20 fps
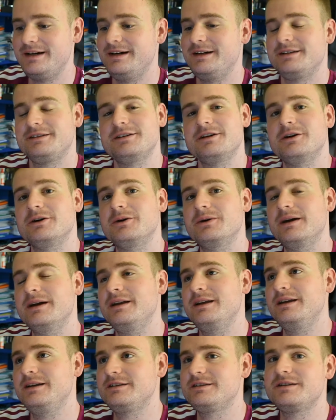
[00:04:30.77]
So
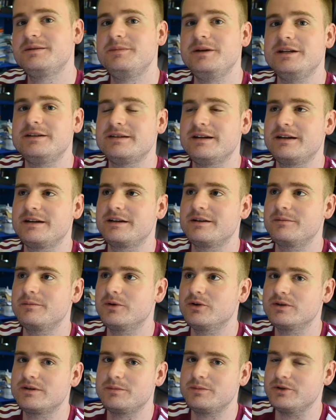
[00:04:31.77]
it needs to be taken
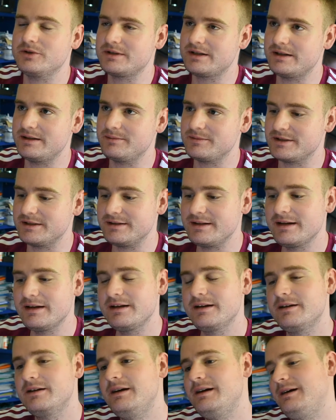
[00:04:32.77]
multiple times a
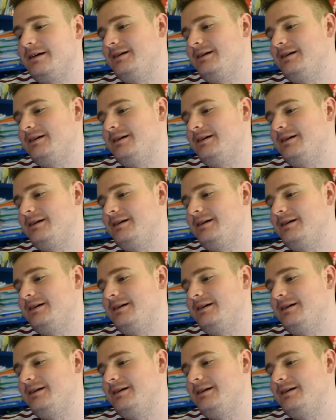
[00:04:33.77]
day.